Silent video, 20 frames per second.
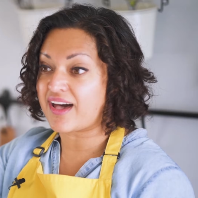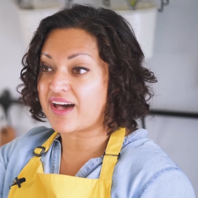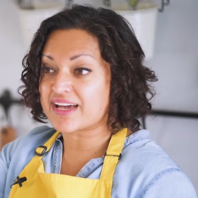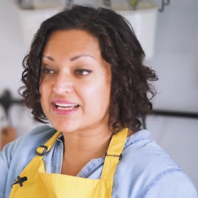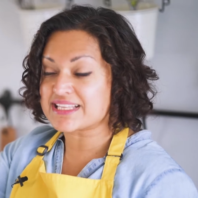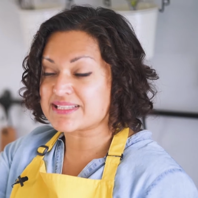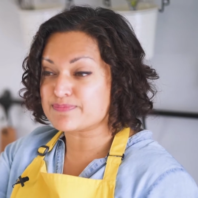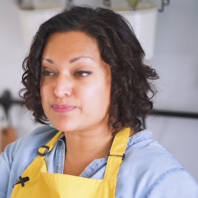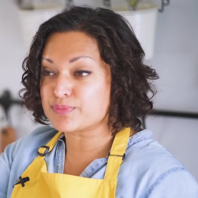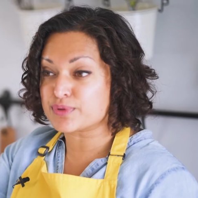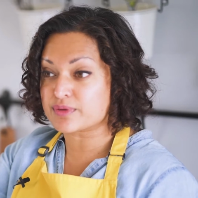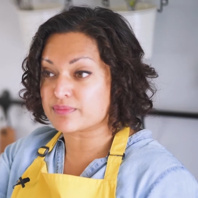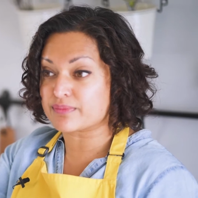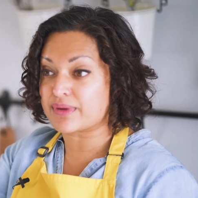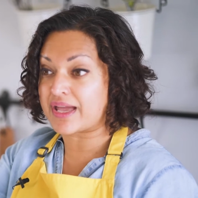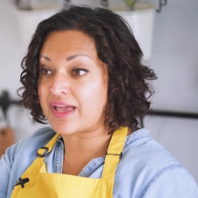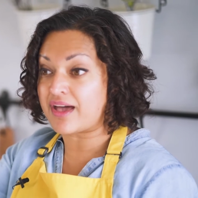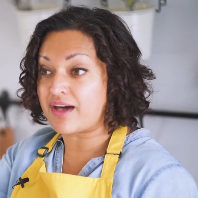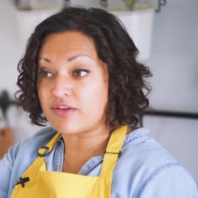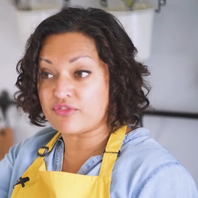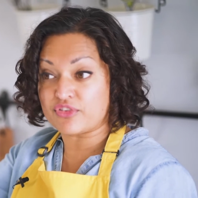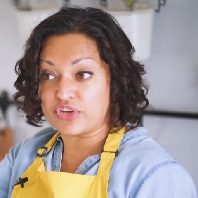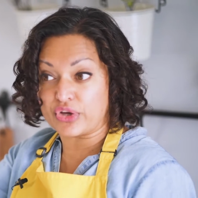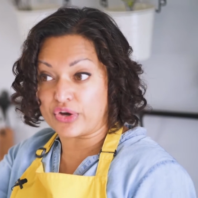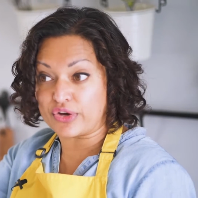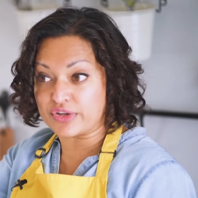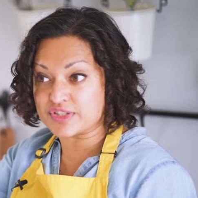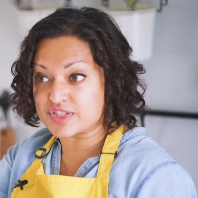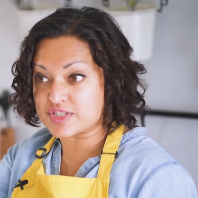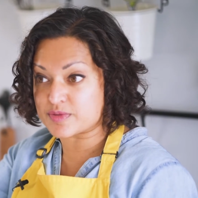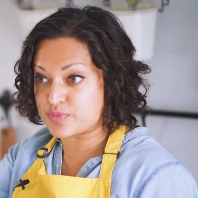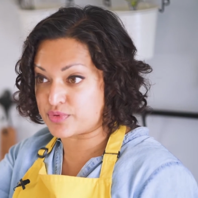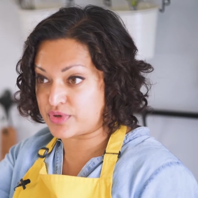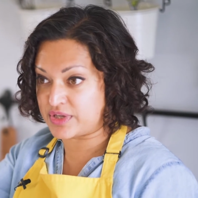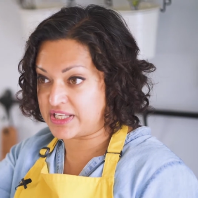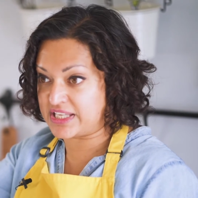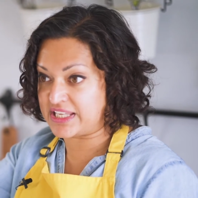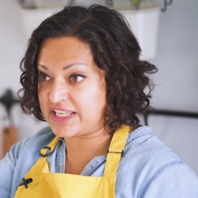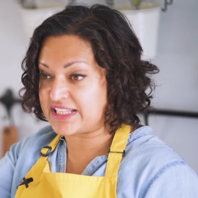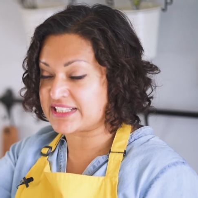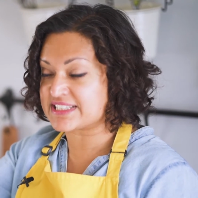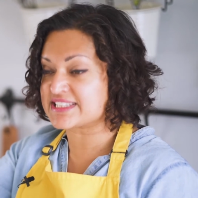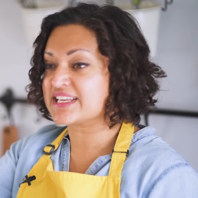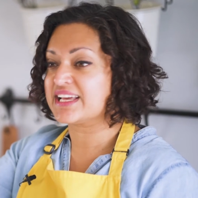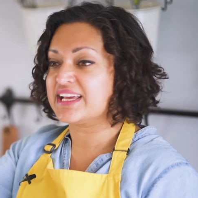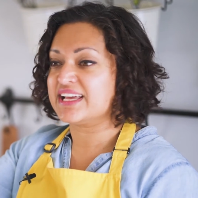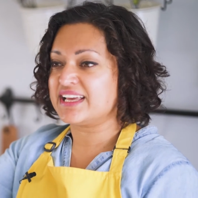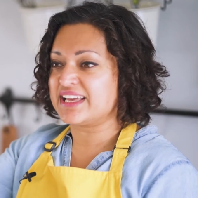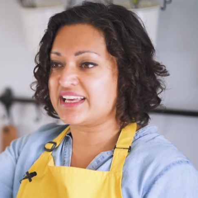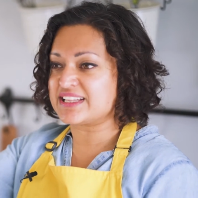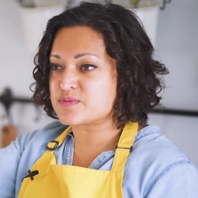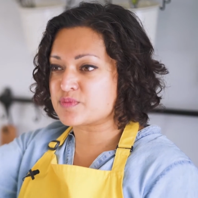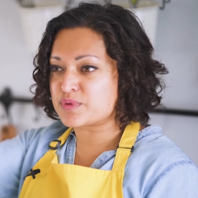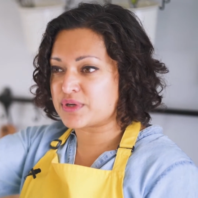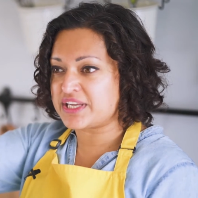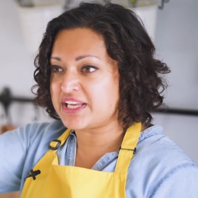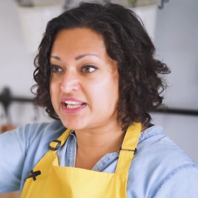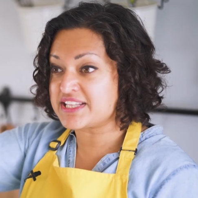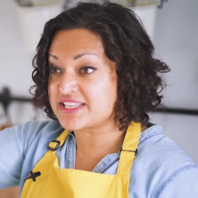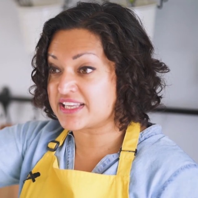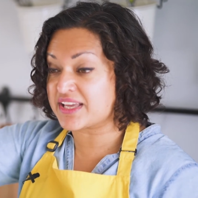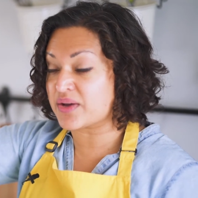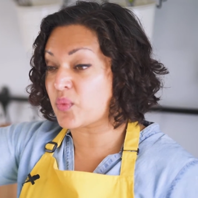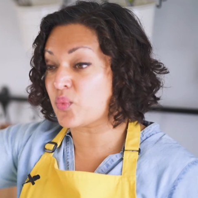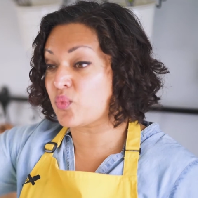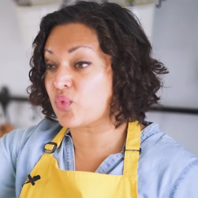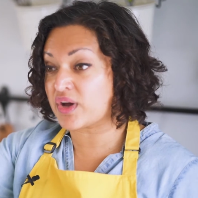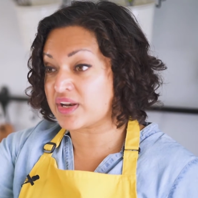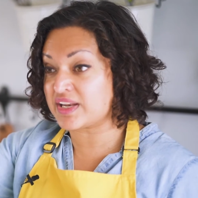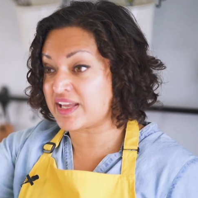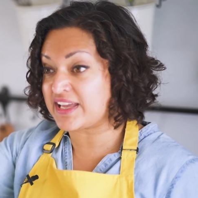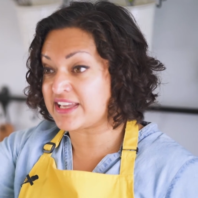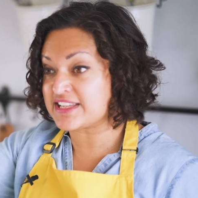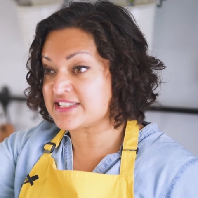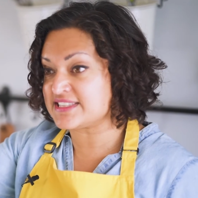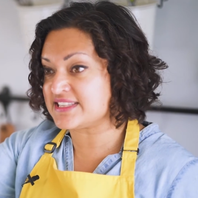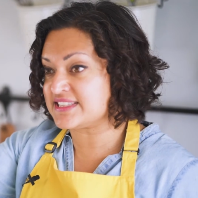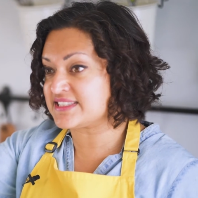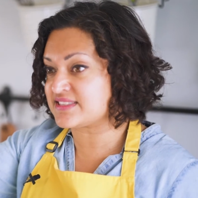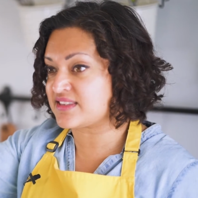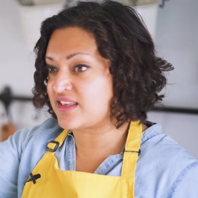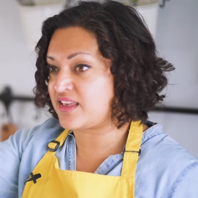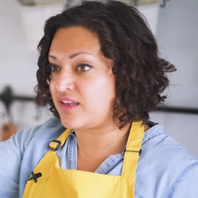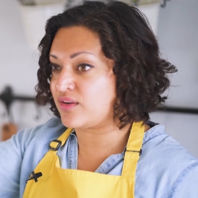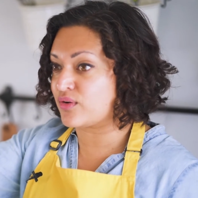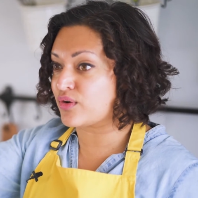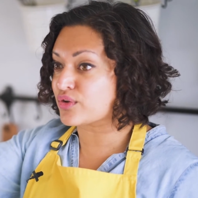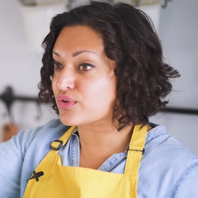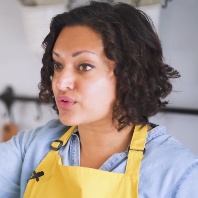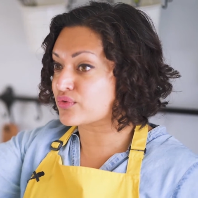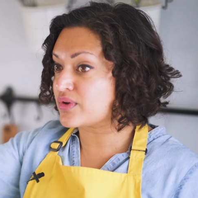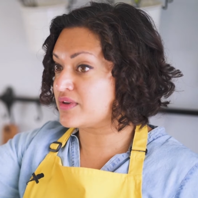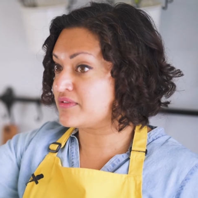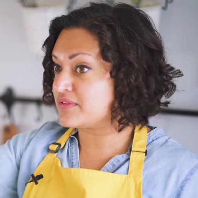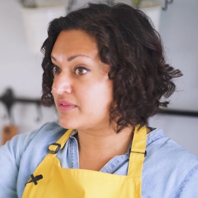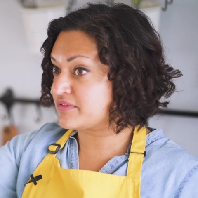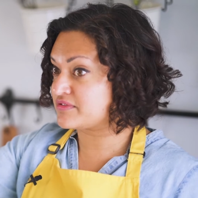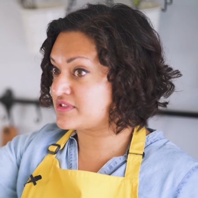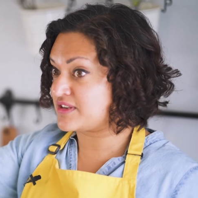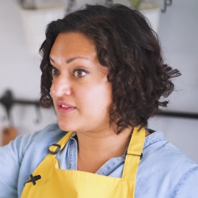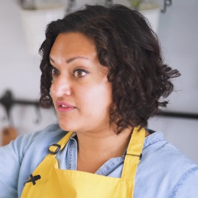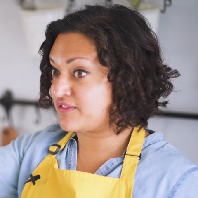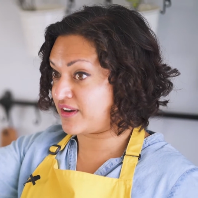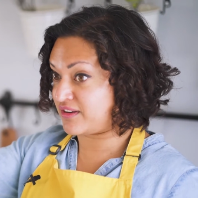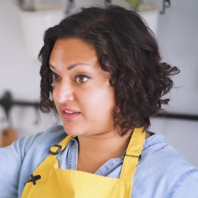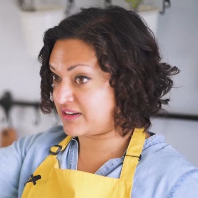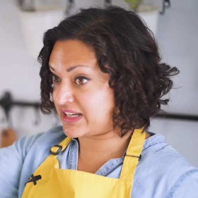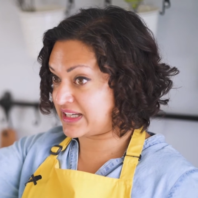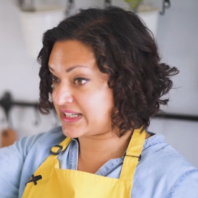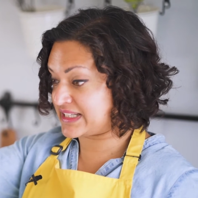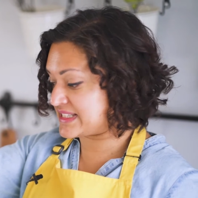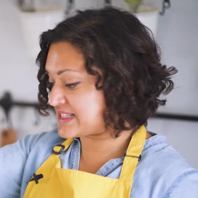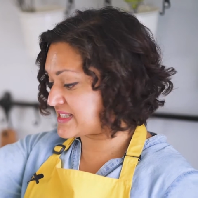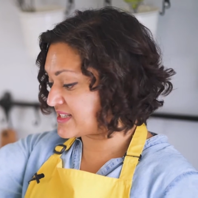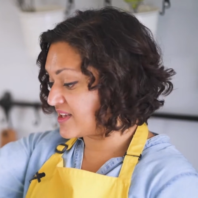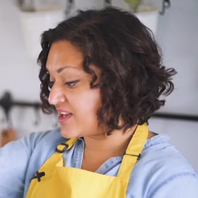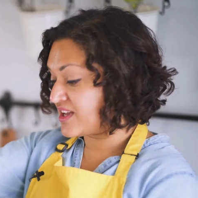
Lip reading: I put my oven on to preheat. It's preheating at 180 C or 350 Fahrenheit.